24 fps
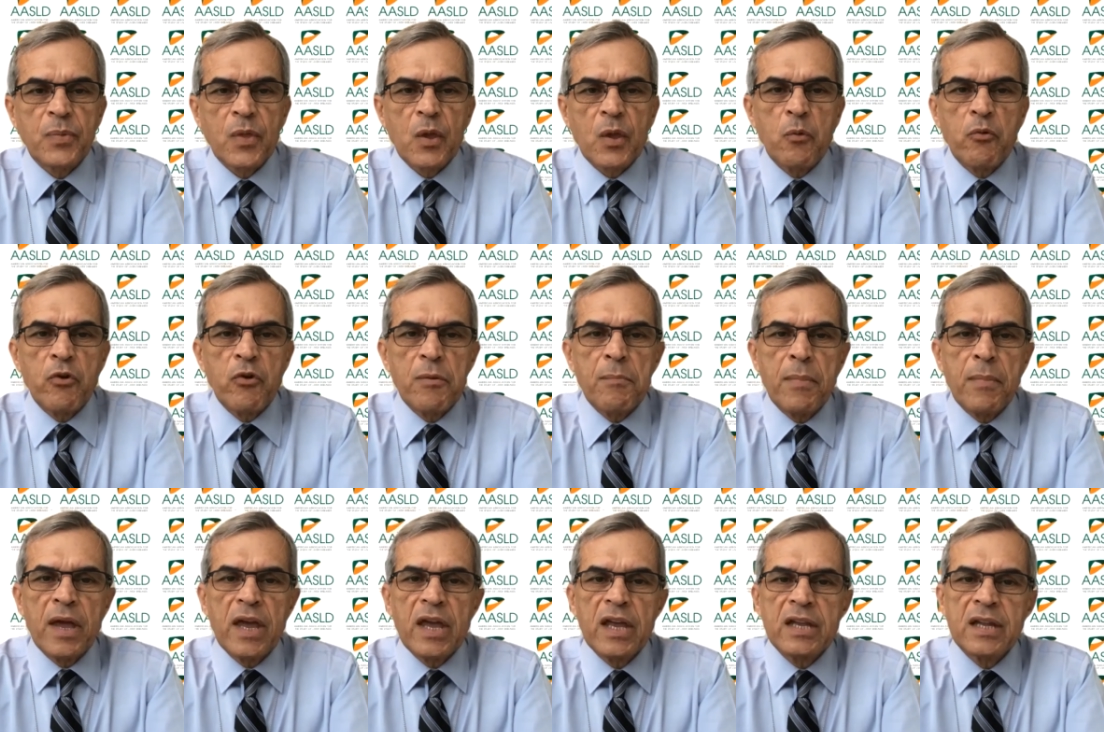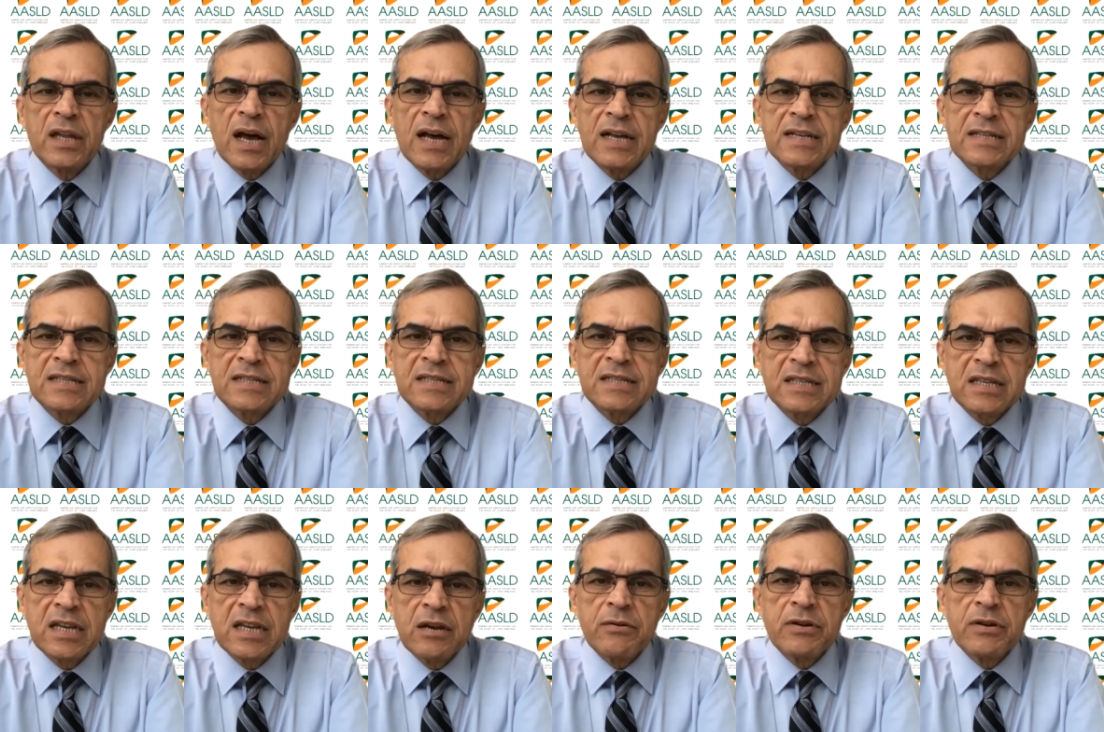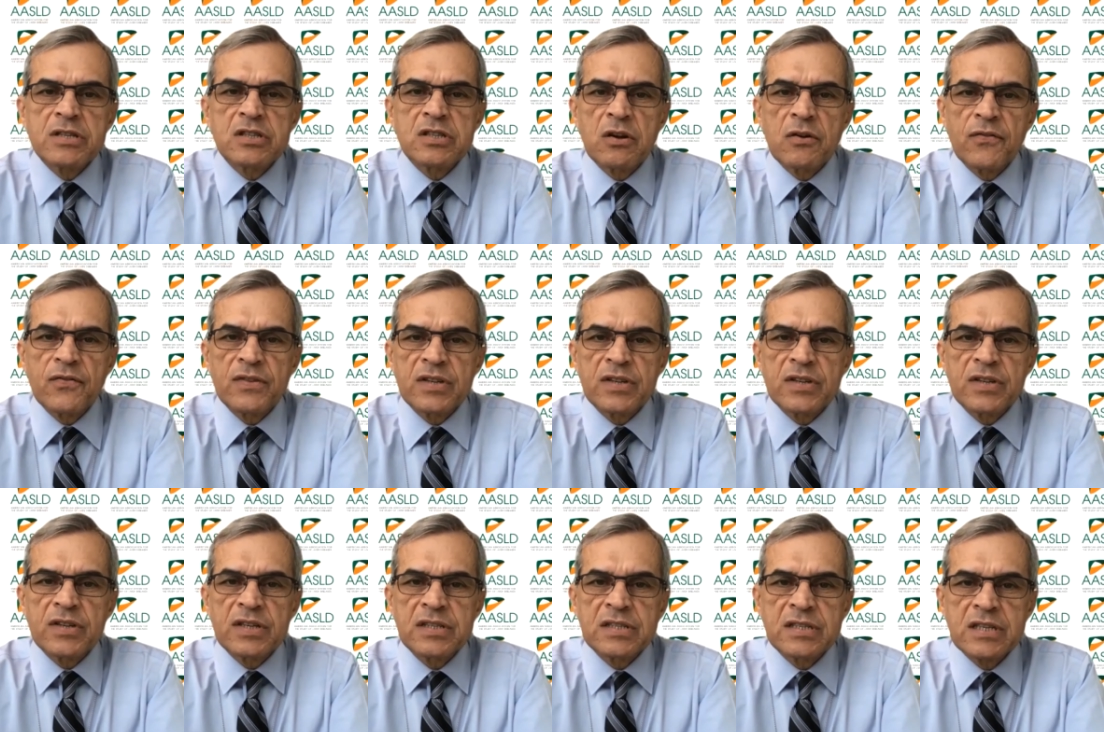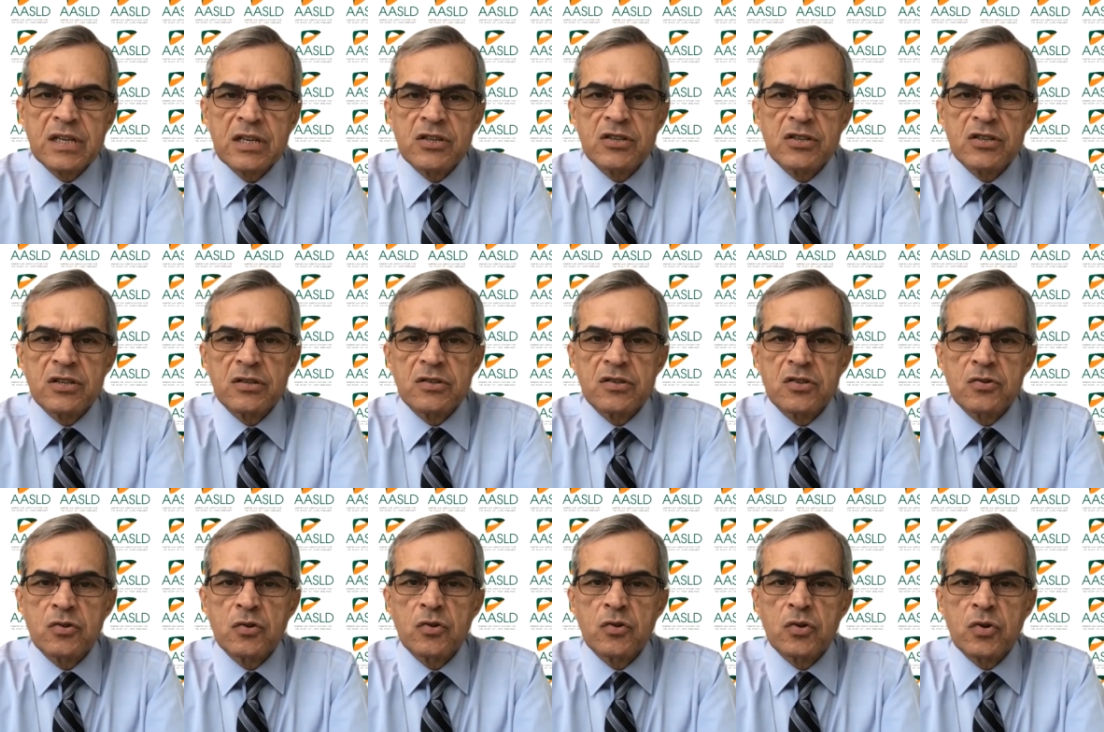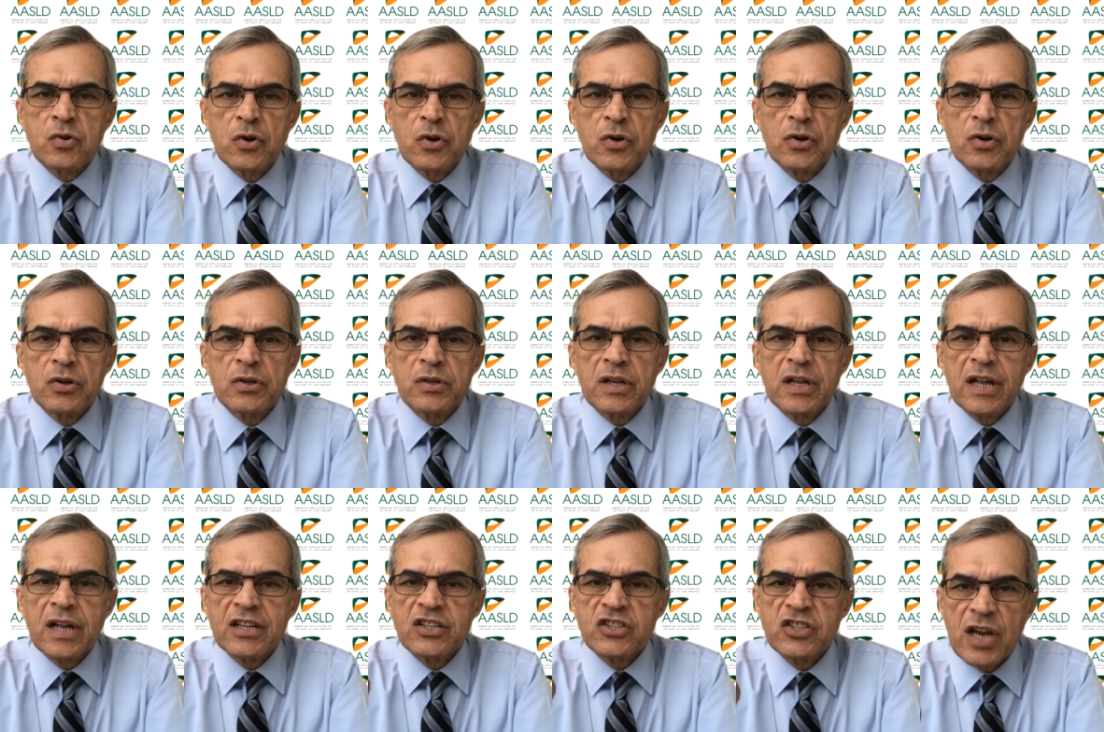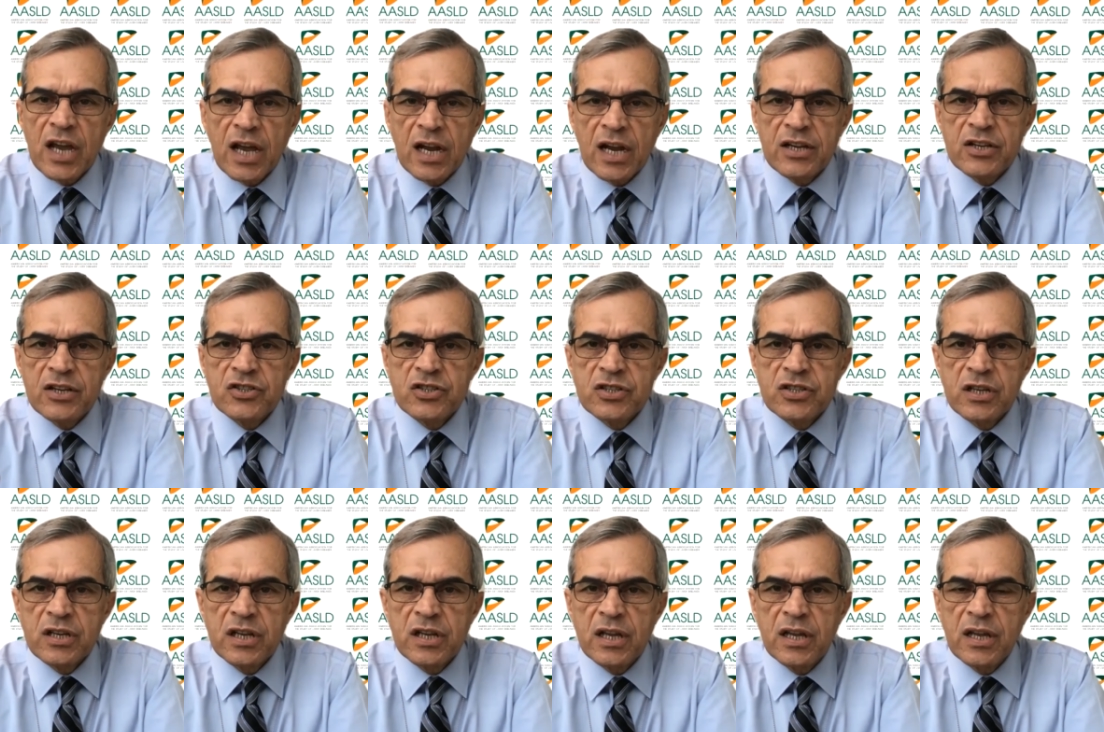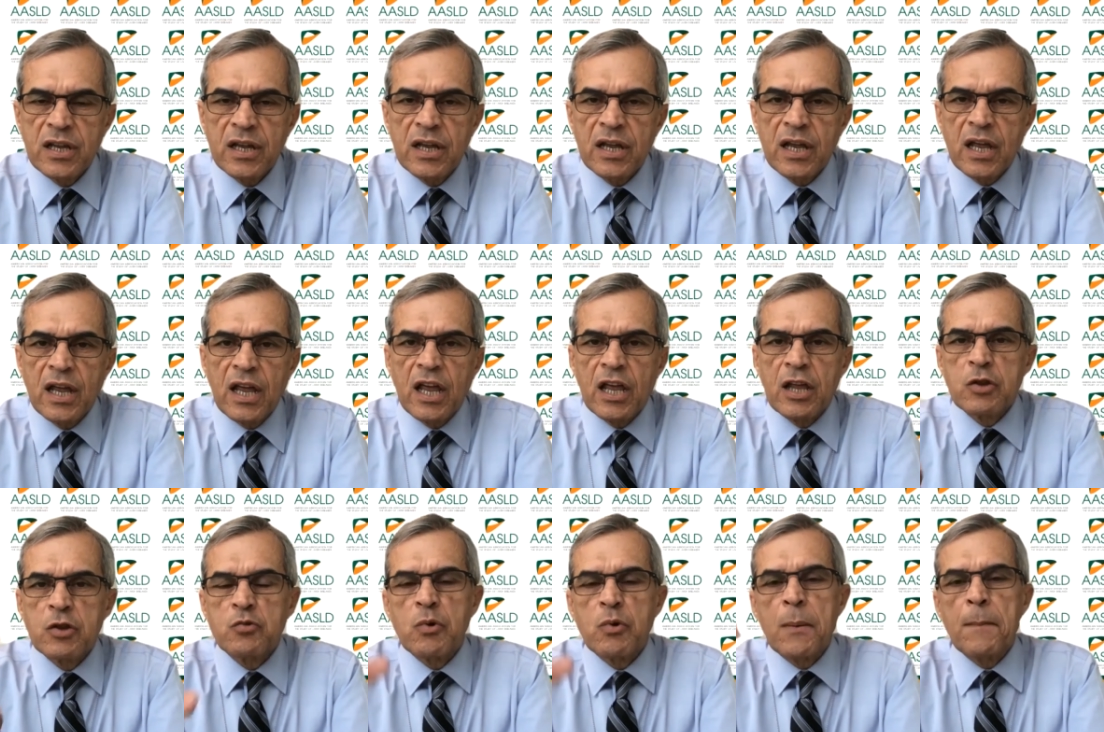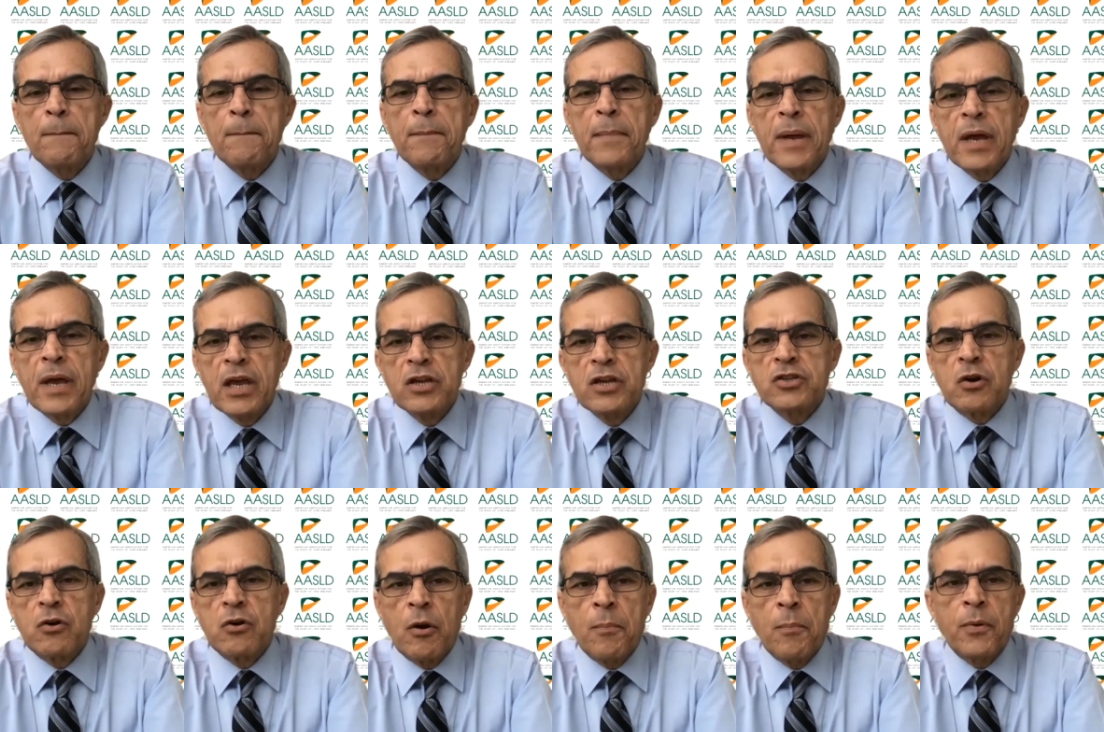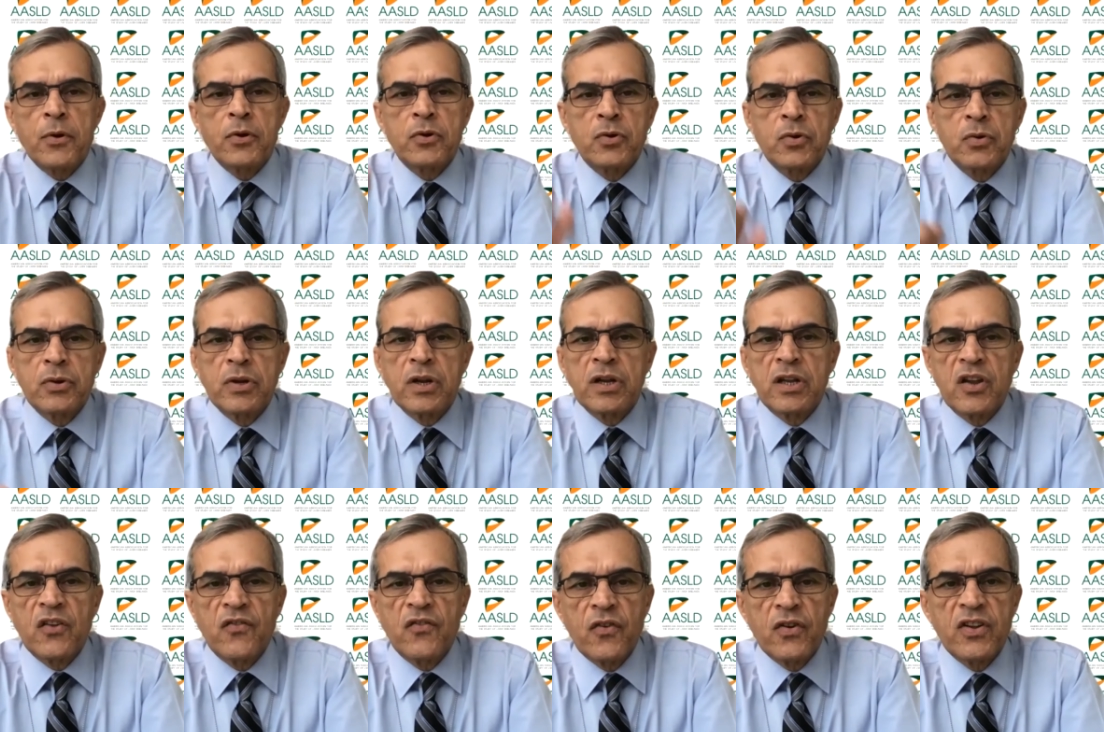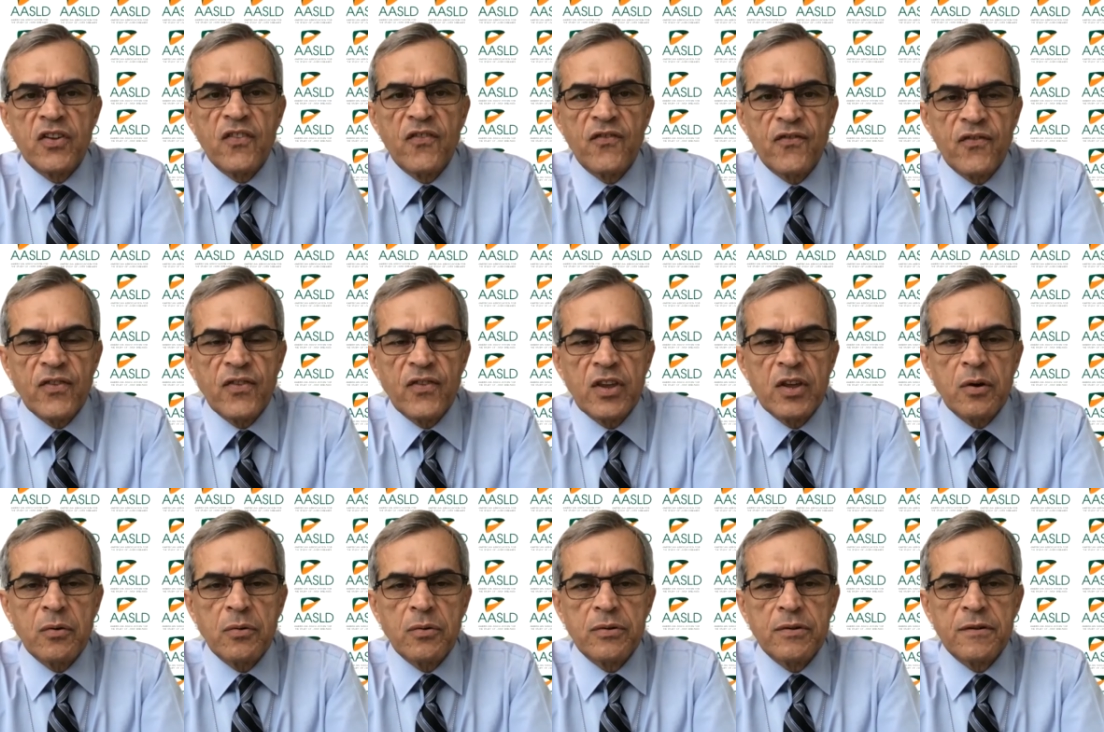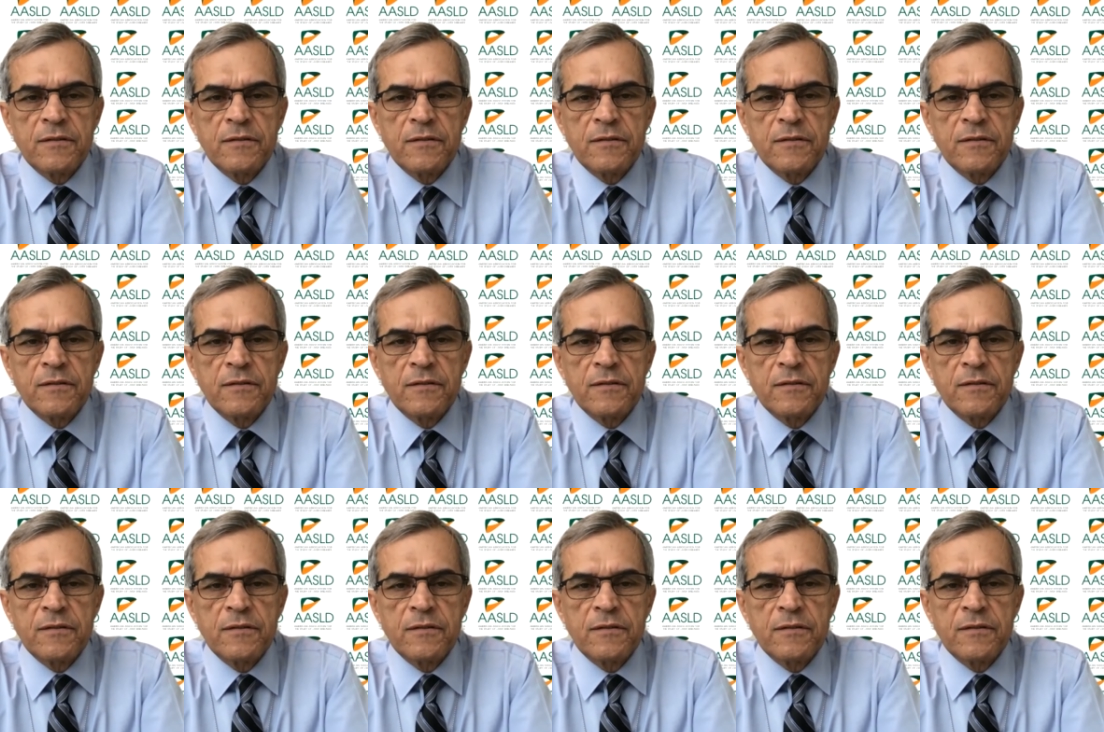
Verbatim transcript: we made a series of decisions to turn a challenge into a major opportunity for the field